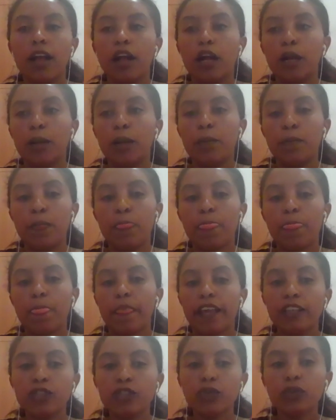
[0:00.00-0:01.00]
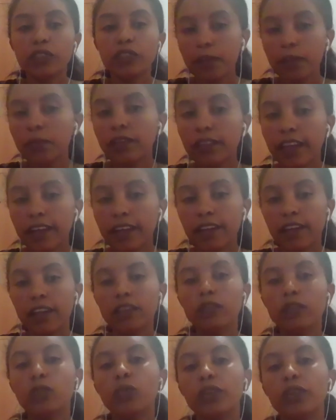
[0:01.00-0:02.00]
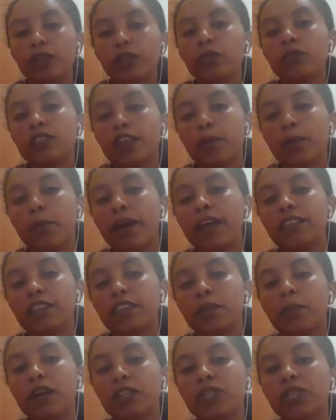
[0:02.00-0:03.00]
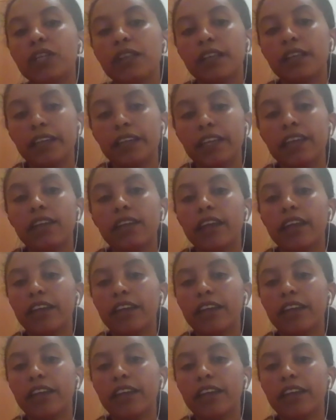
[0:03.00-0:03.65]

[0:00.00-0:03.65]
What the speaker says: A suitable technique to reduce the bias in machine learning